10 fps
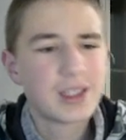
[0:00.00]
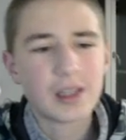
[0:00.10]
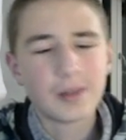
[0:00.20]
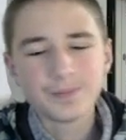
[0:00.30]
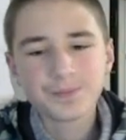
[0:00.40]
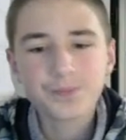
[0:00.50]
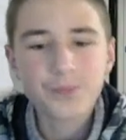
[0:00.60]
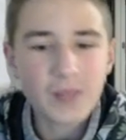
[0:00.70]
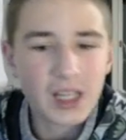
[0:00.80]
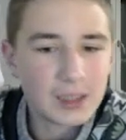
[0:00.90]
and
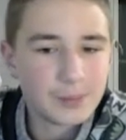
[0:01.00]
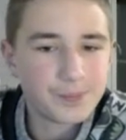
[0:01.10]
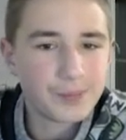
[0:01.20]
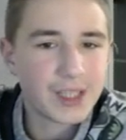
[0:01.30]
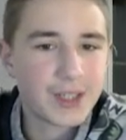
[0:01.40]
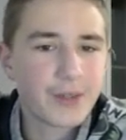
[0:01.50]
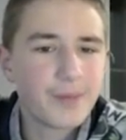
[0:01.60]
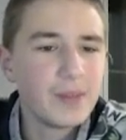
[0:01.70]
and um, better.